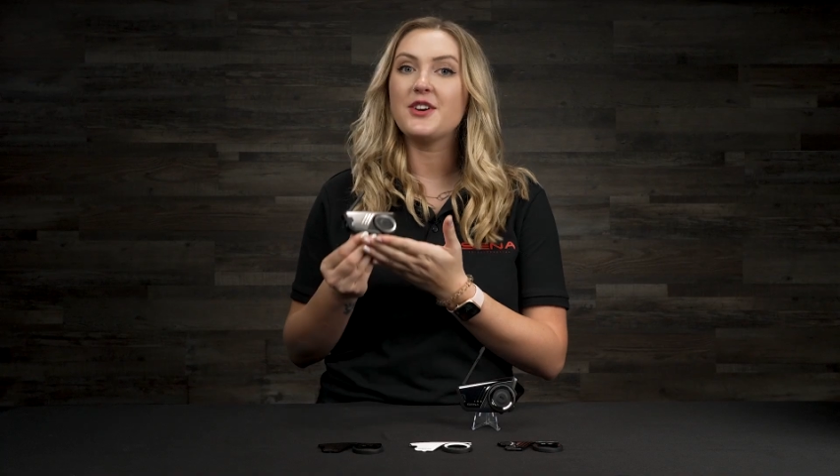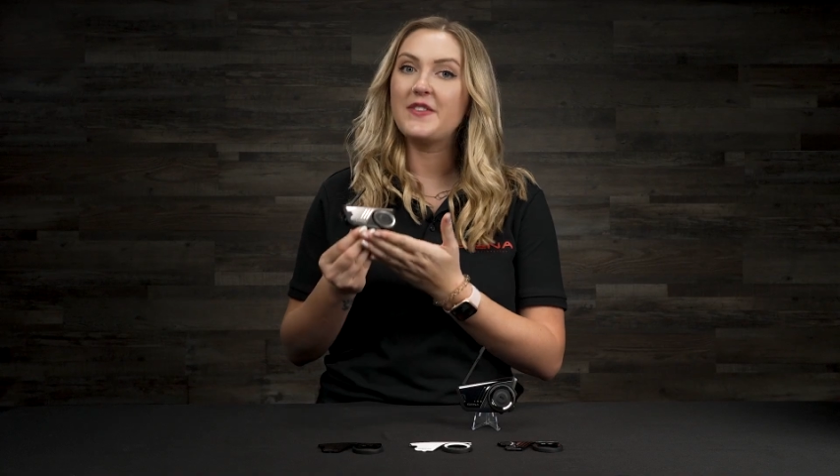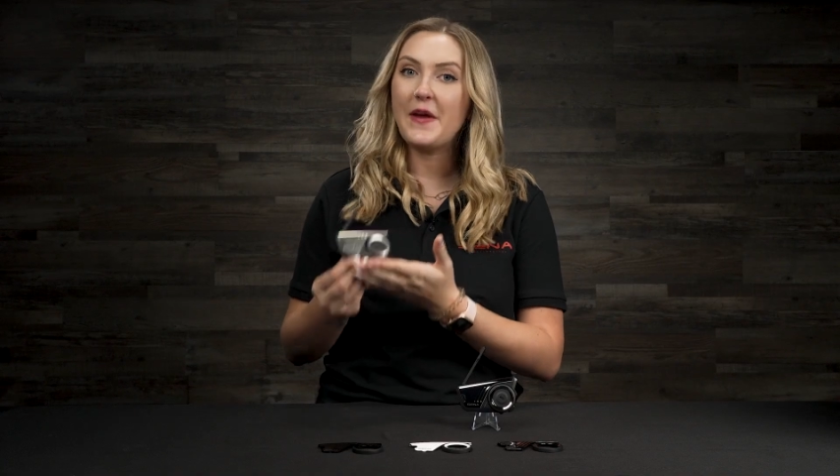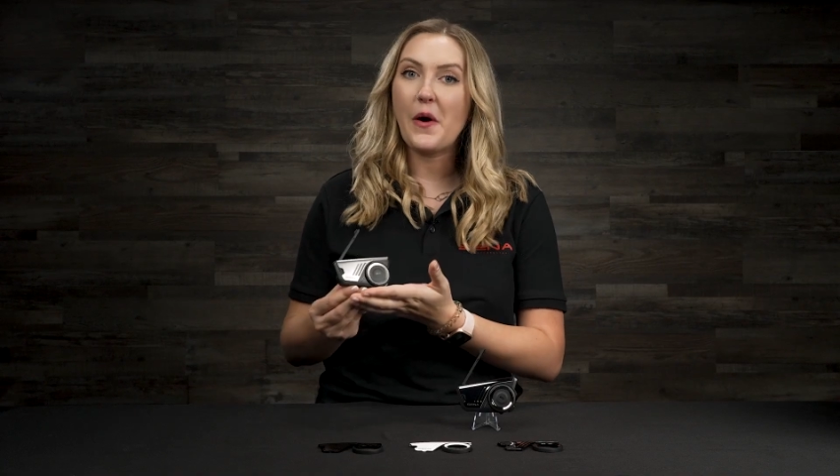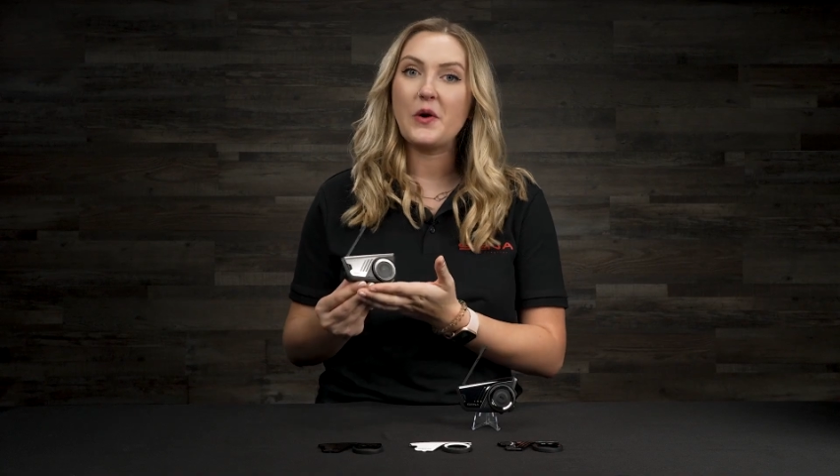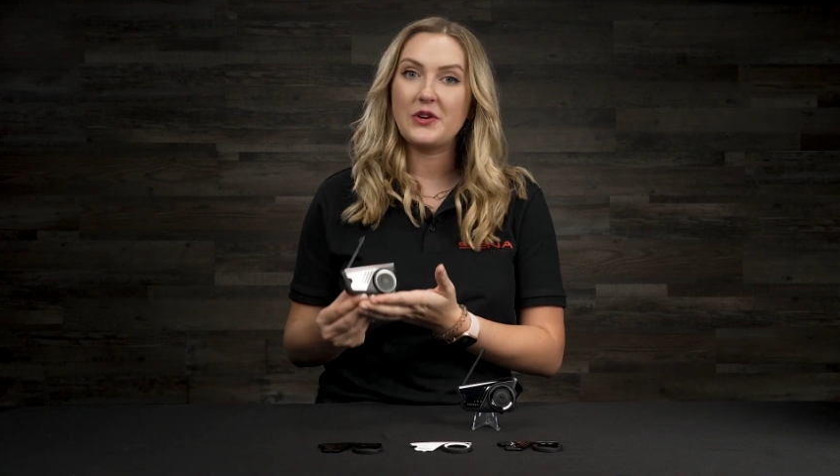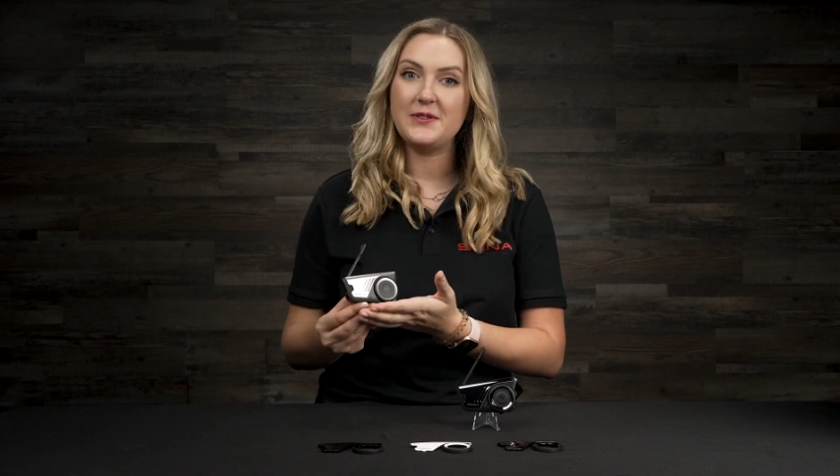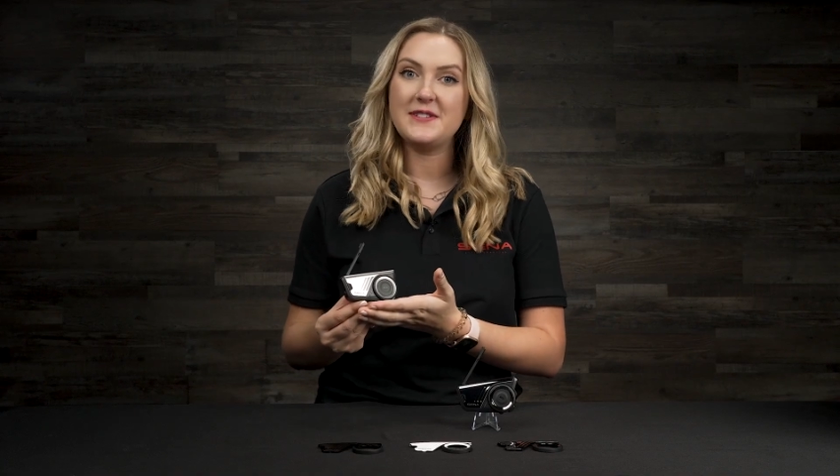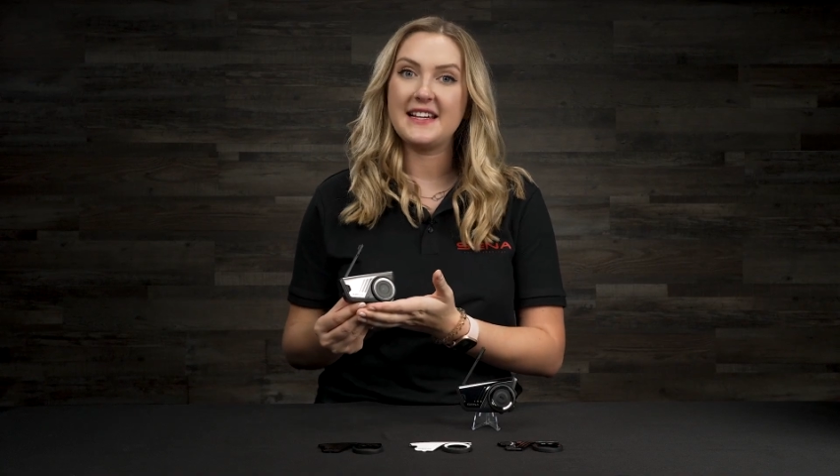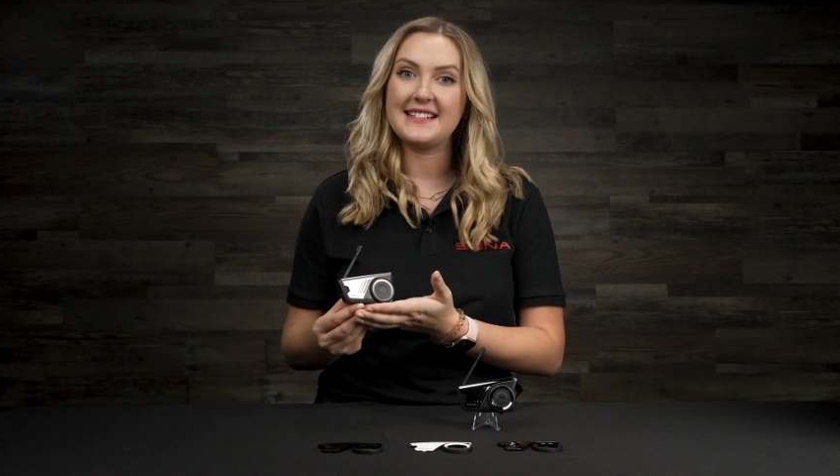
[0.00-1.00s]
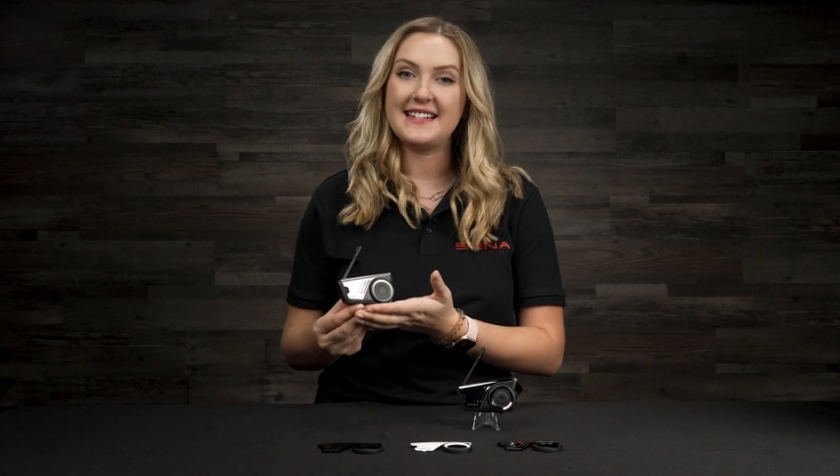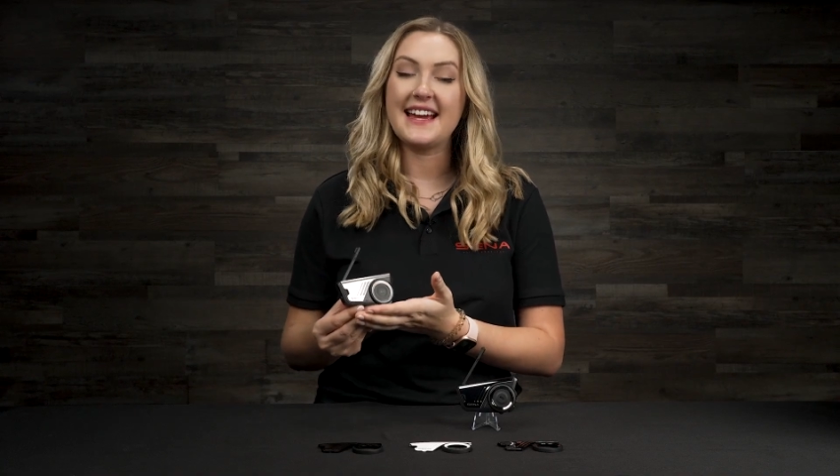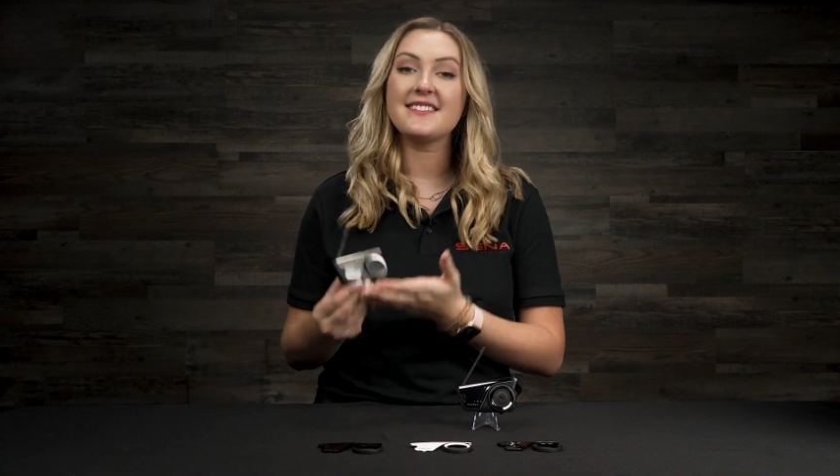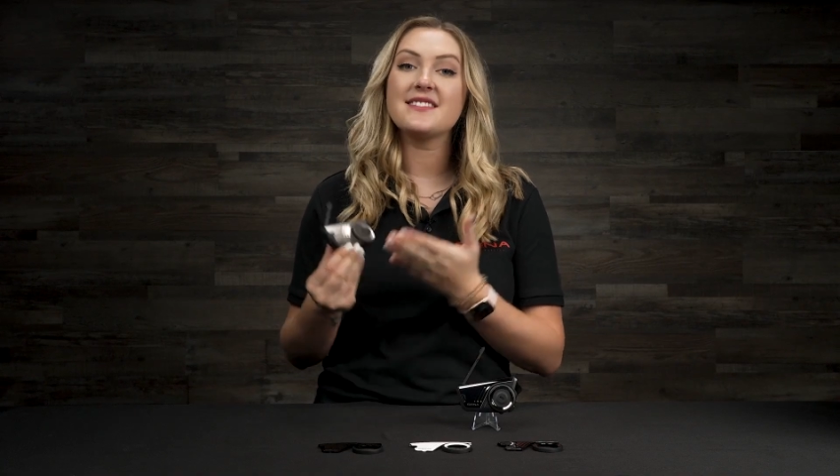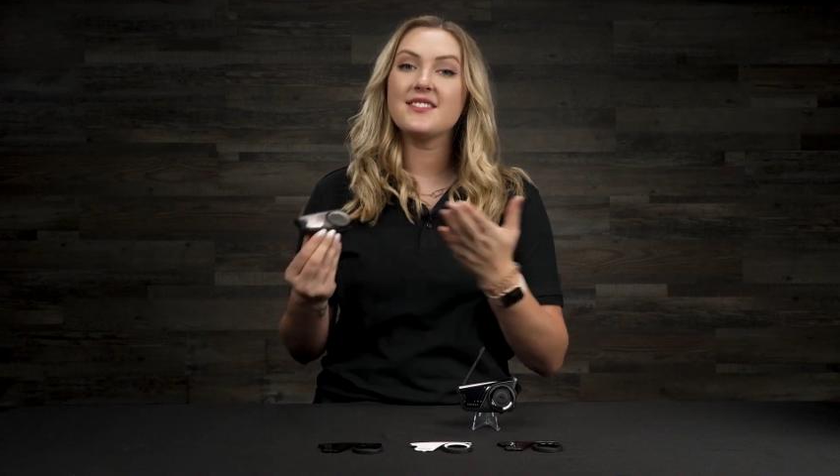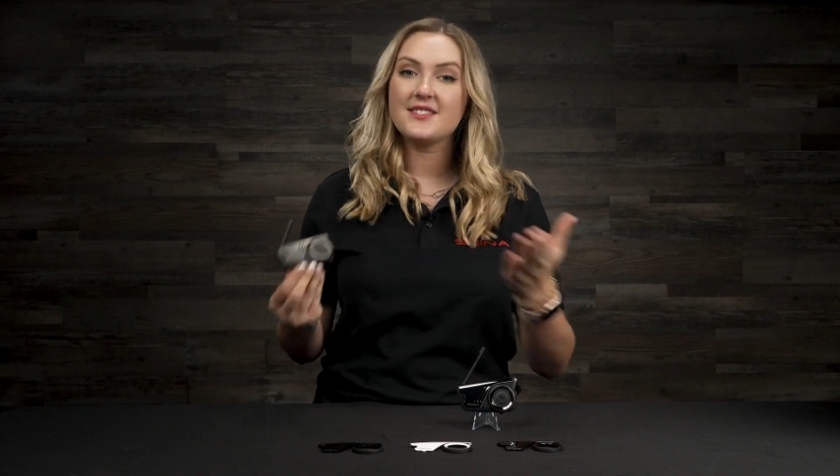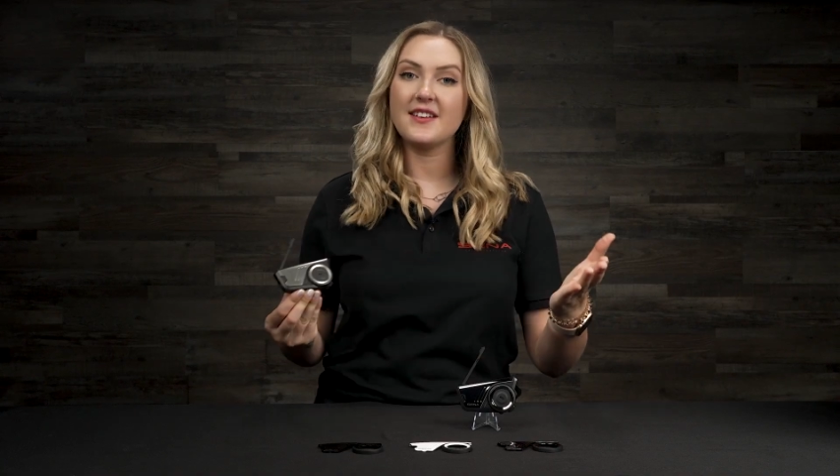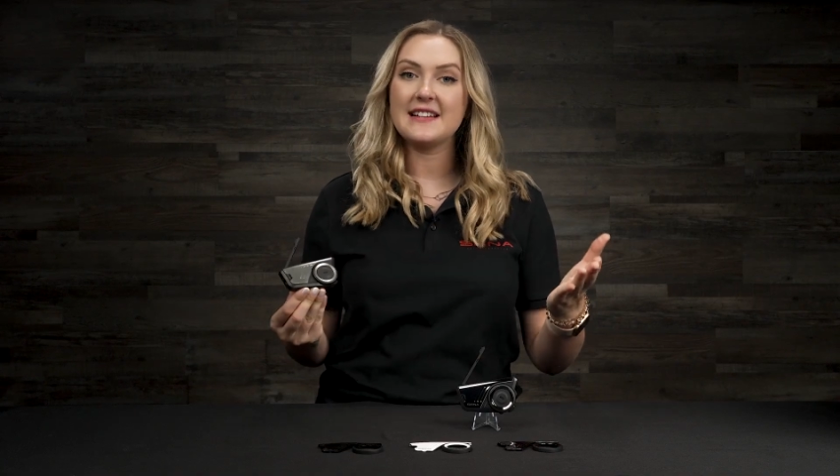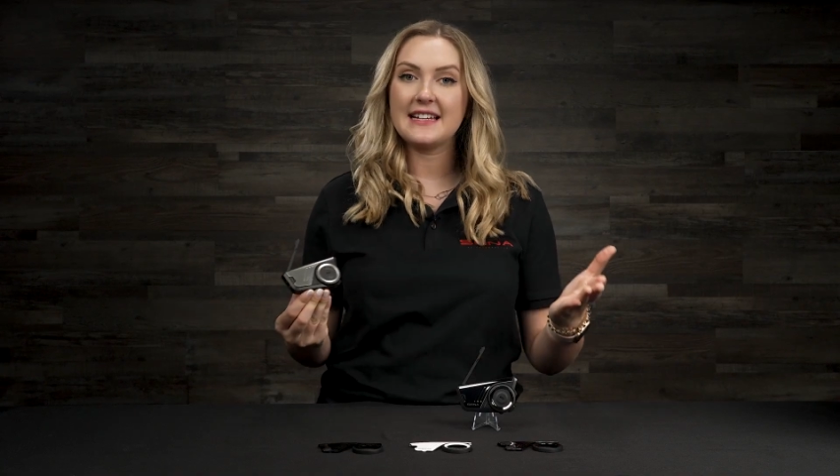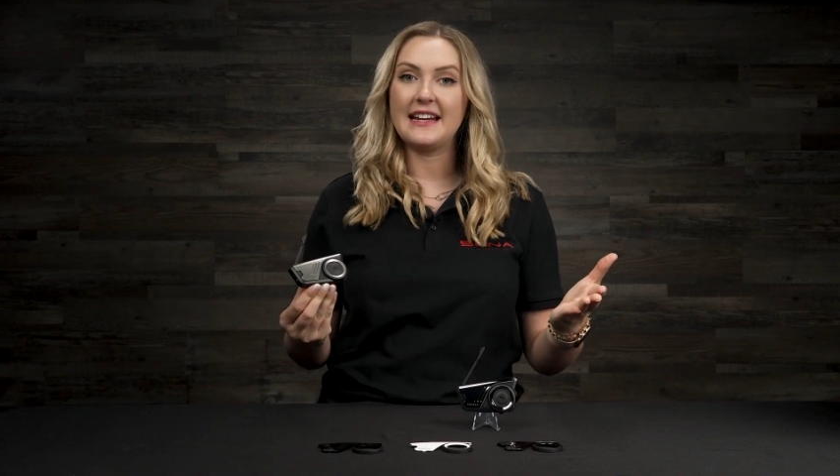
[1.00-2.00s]
on the all-new 60S. So
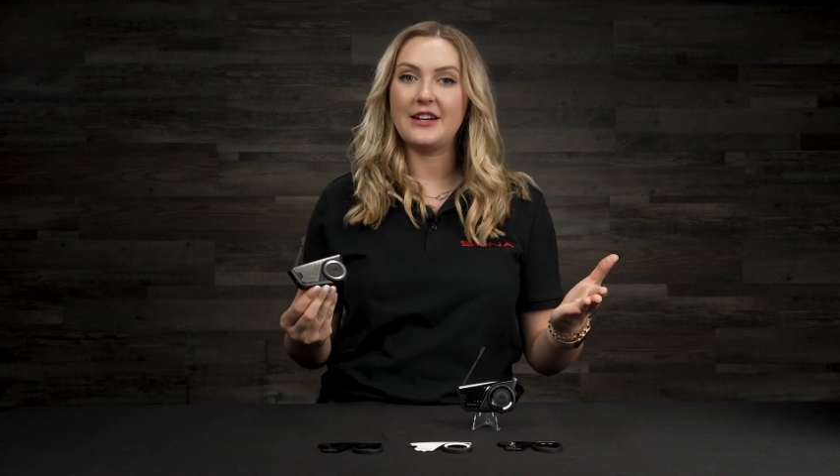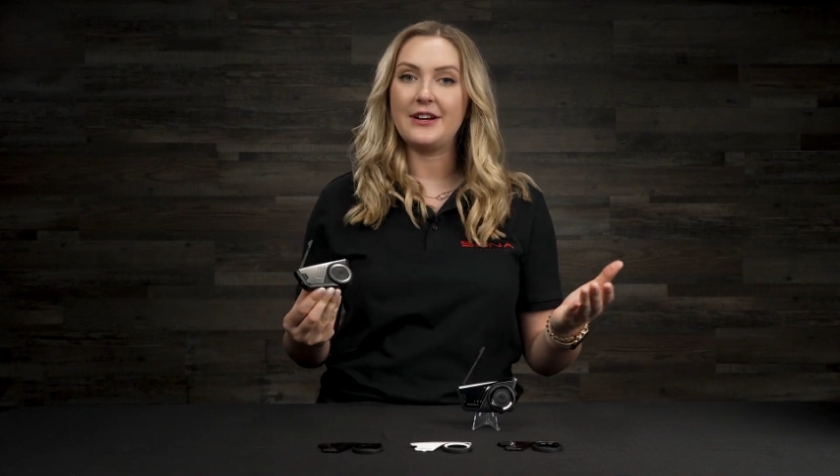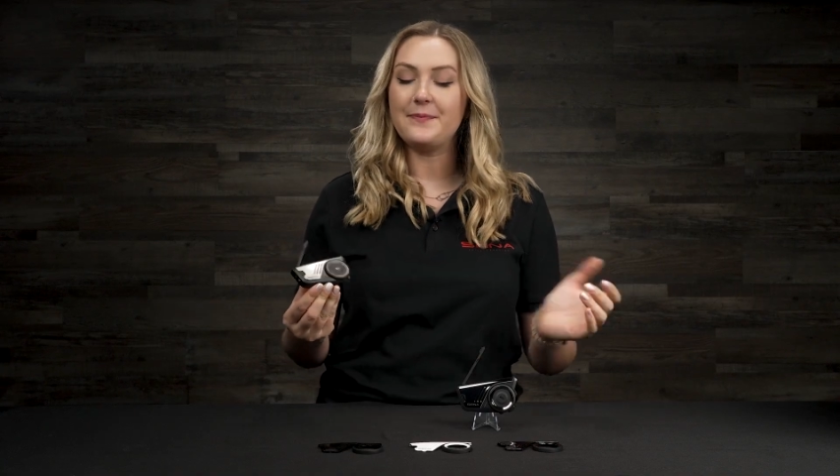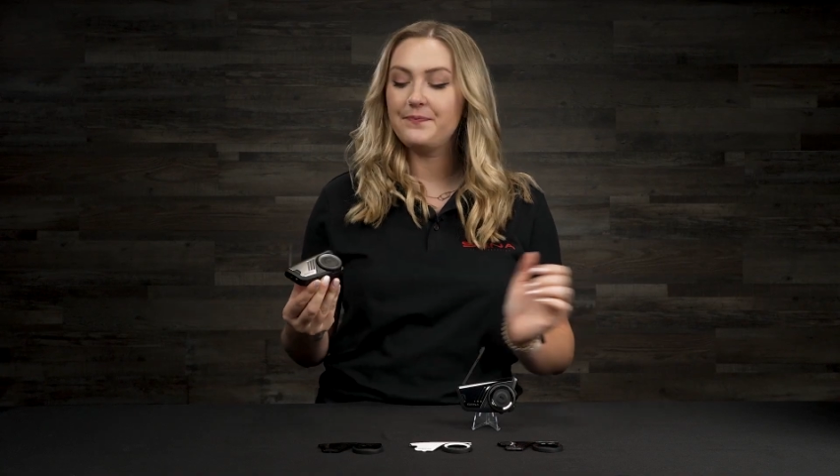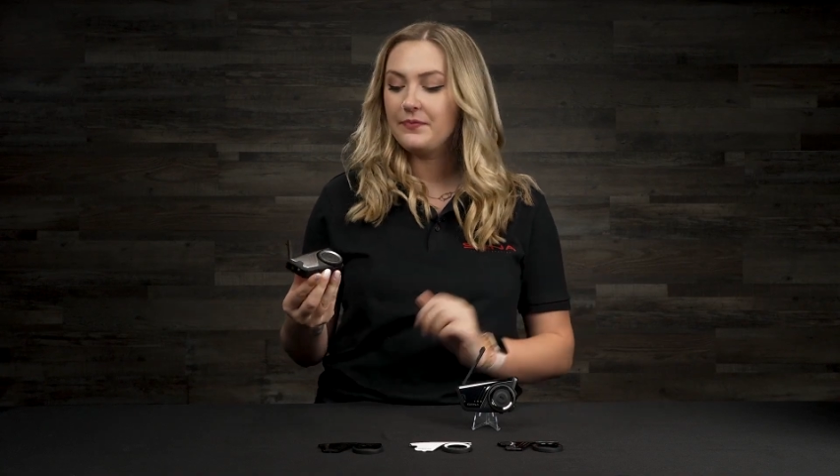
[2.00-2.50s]
let's get into it.